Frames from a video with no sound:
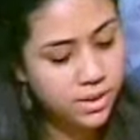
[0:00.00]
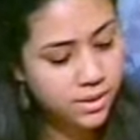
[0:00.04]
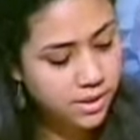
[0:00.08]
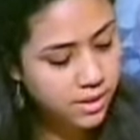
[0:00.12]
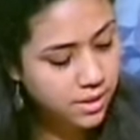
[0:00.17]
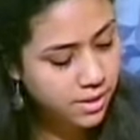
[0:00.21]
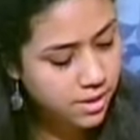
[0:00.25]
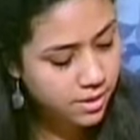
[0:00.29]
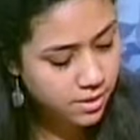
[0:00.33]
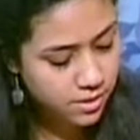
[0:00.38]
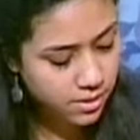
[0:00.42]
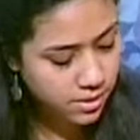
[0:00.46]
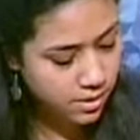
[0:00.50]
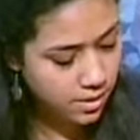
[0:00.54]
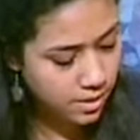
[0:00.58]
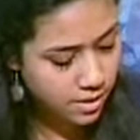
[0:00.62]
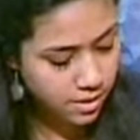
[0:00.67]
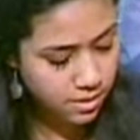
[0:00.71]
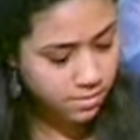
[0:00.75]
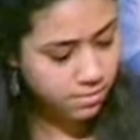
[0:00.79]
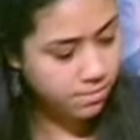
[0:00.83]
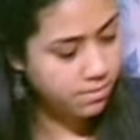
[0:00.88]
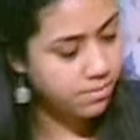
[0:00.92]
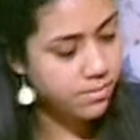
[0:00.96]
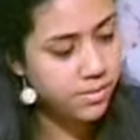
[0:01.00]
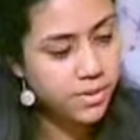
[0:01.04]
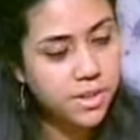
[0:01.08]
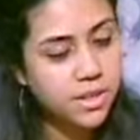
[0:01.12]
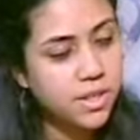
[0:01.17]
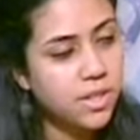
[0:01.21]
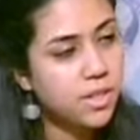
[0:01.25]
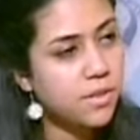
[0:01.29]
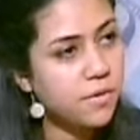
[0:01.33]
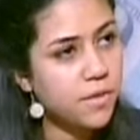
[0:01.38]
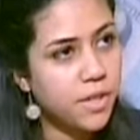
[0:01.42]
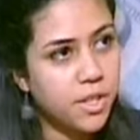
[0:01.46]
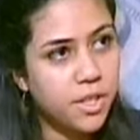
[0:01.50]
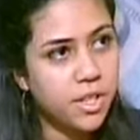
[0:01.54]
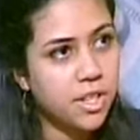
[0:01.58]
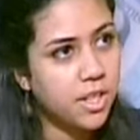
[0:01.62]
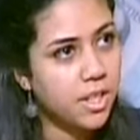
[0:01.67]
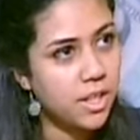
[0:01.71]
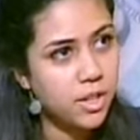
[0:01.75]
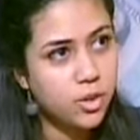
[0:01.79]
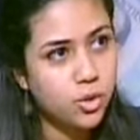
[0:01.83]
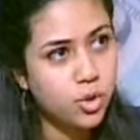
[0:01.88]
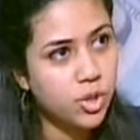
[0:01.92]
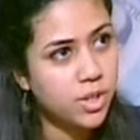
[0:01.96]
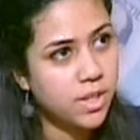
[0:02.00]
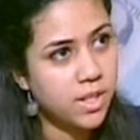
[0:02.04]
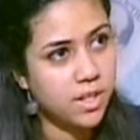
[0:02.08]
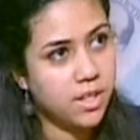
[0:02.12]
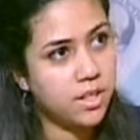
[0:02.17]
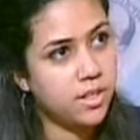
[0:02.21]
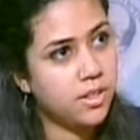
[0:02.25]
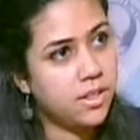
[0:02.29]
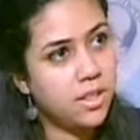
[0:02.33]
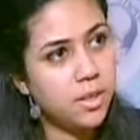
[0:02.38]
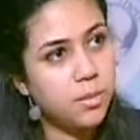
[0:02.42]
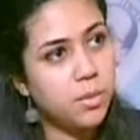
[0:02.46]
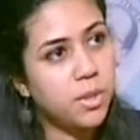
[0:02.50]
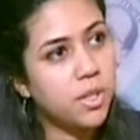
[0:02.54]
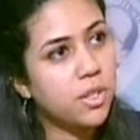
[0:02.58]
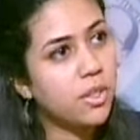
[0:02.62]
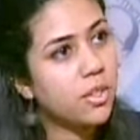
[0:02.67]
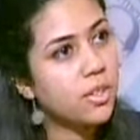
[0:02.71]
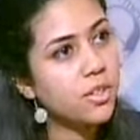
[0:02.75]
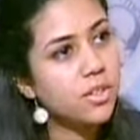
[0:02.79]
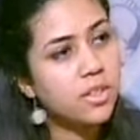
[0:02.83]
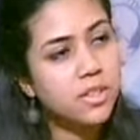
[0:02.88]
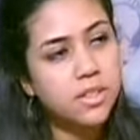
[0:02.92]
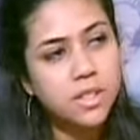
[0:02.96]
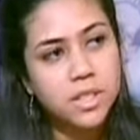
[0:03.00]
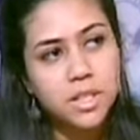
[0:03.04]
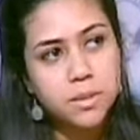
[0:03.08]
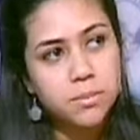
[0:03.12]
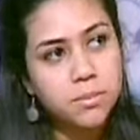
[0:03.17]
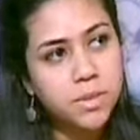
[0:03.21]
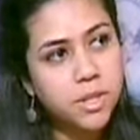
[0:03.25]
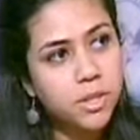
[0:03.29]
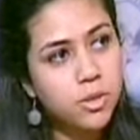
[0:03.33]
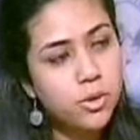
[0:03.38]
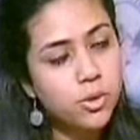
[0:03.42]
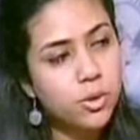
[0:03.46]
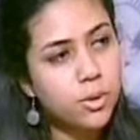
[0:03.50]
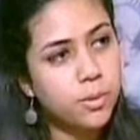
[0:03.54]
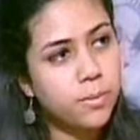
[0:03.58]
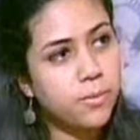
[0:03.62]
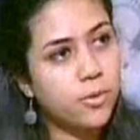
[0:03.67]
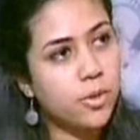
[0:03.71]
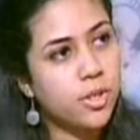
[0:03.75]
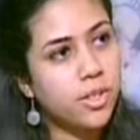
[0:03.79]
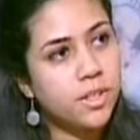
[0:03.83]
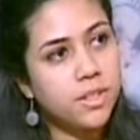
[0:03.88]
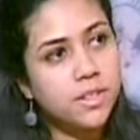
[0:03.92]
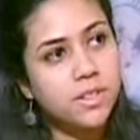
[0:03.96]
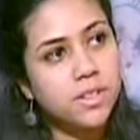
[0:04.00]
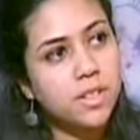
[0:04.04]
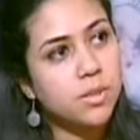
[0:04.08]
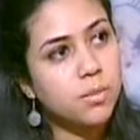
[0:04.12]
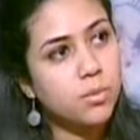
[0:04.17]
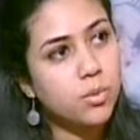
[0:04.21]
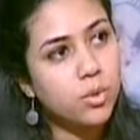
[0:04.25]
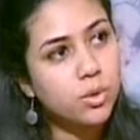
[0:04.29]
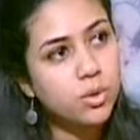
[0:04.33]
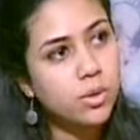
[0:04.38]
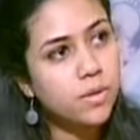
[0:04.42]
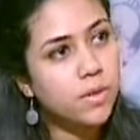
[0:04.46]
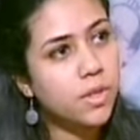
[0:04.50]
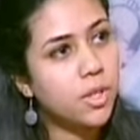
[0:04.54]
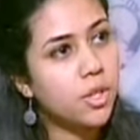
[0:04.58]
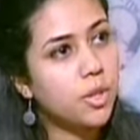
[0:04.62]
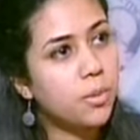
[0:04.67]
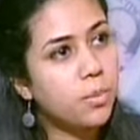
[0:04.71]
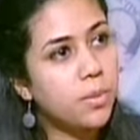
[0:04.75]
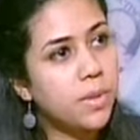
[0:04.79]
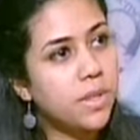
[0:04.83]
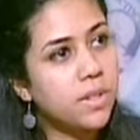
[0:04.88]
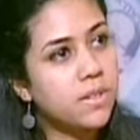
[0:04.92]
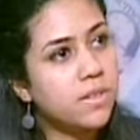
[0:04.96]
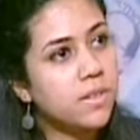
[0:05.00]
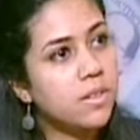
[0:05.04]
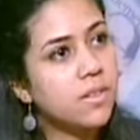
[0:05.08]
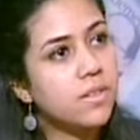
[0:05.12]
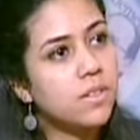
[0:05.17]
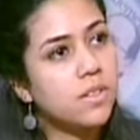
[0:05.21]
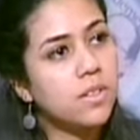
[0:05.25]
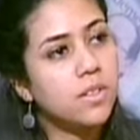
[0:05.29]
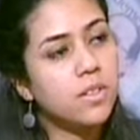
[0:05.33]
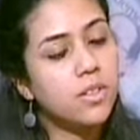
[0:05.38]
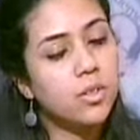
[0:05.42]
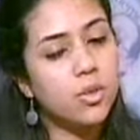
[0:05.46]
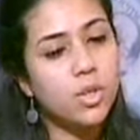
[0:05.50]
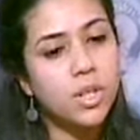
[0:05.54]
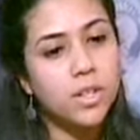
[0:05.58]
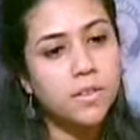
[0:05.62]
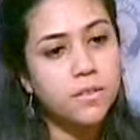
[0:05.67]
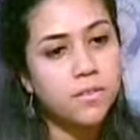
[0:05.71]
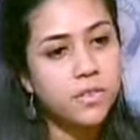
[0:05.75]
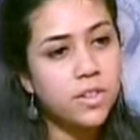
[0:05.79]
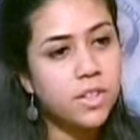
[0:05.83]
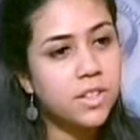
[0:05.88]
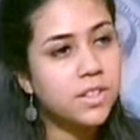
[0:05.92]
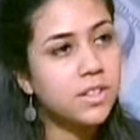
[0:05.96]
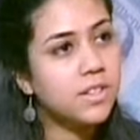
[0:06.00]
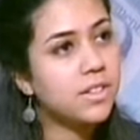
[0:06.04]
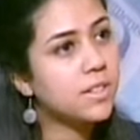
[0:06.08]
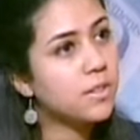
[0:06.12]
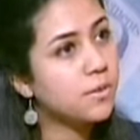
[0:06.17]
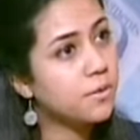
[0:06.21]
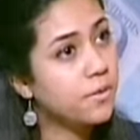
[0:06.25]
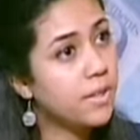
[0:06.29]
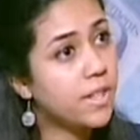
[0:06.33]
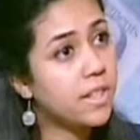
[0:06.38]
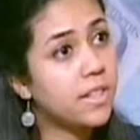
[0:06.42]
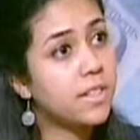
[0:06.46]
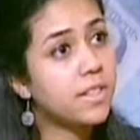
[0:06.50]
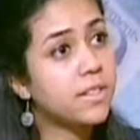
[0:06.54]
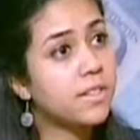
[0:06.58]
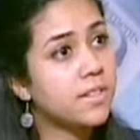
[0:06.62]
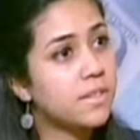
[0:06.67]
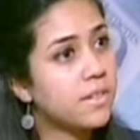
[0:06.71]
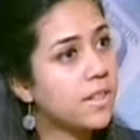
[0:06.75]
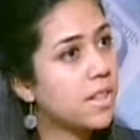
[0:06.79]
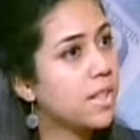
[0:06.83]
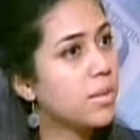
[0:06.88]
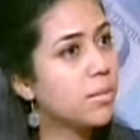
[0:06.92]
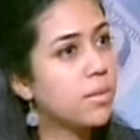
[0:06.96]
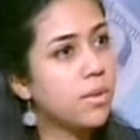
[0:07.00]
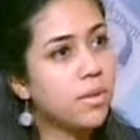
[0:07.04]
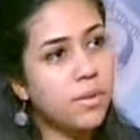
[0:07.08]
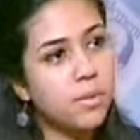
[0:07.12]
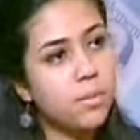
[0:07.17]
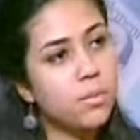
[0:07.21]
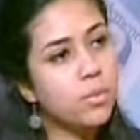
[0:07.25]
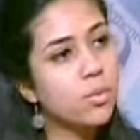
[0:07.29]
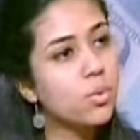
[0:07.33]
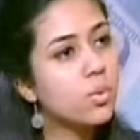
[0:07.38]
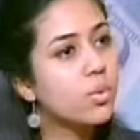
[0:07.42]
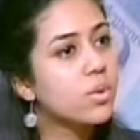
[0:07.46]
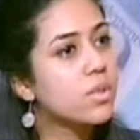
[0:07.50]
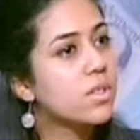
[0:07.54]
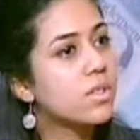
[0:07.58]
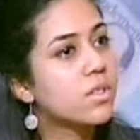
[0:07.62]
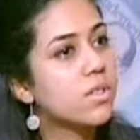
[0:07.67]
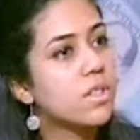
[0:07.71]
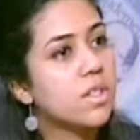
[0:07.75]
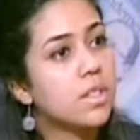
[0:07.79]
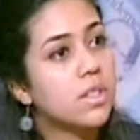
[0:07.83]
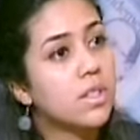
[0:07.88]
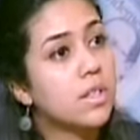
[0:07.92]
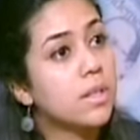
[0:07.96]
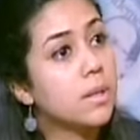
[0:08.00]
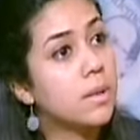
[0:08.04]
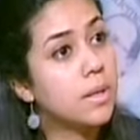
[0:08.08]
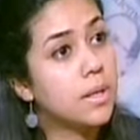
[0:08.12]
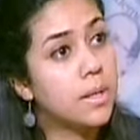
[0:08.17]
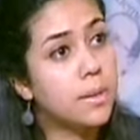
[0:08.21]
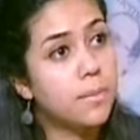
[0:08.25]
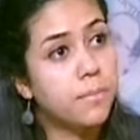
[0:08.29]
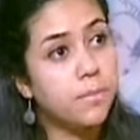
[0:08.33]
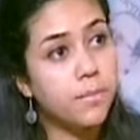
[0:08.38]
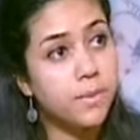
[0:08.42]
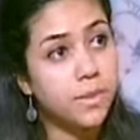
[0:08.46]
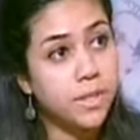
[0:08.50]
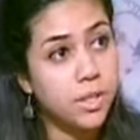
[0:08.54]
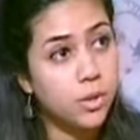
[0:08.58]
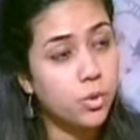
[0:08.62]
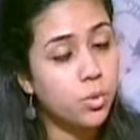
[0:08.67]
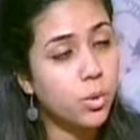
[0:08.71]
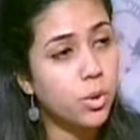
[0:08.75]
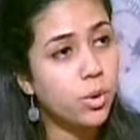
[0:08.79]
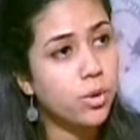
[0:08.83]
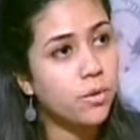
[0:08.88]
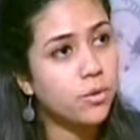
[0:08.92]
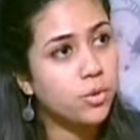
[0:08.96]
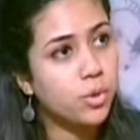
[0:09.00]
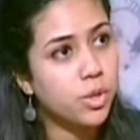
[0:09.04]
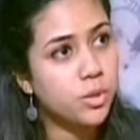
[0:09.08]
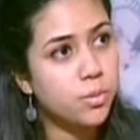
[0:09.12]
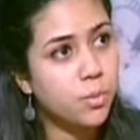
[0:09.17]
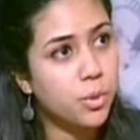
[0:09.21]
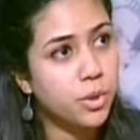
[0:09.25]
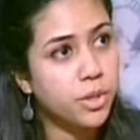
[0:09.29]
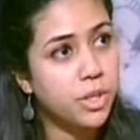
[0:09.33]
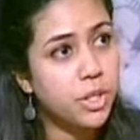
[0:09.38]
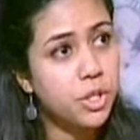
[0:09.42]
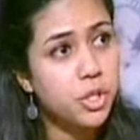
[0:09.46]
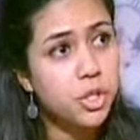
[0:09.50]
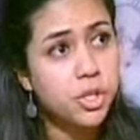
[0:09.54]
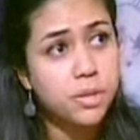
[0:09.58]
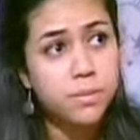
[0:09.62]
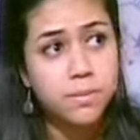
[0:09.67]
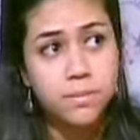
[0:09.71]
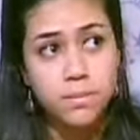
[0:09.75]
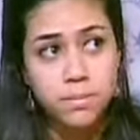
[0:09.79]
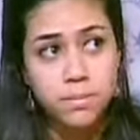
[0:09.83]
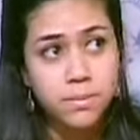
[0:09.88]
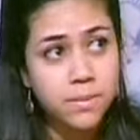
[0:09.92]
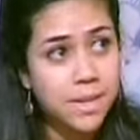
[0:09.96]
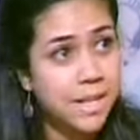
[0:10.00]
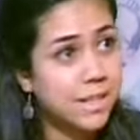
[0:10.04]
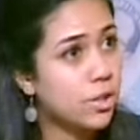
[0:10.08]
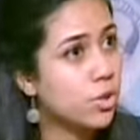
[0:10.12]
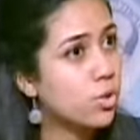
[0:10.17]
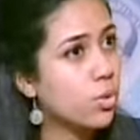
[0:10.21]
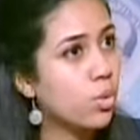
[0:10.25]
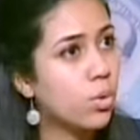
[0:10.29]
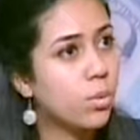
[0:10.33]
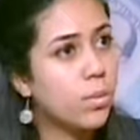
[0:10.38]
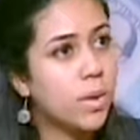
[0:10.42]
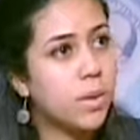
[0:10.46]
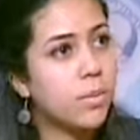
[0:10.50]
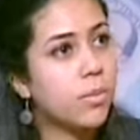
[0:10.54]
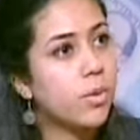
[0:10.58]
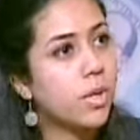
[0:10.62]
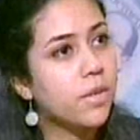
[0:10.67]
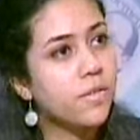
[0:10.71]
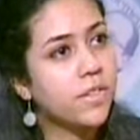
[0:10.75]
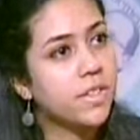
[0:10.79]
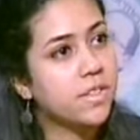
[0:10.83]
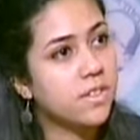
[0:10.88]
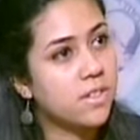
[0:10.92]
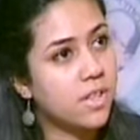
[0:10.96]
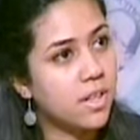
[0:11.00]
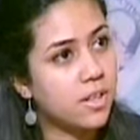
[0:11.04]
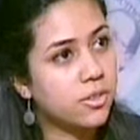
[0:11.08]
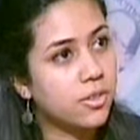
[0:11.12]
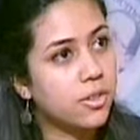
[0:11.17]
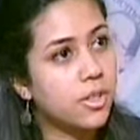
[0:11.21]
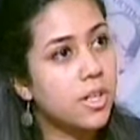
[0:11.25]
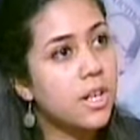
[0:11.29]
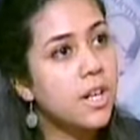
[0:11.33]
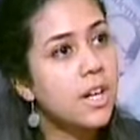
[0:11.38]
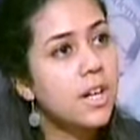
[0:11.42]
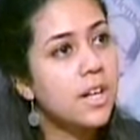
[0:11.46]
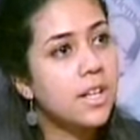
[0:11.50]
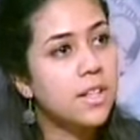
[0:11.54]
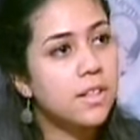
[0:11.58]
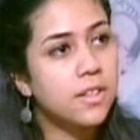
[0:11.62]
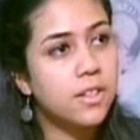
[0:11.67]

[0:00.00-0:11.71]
this is um, this is very interesting idea because yes. um, in Europe, for instance, most of the European citizens you can find this very yes. stable, mm. smooth uh, um, network of transportation, and it's all by private sector. Mm.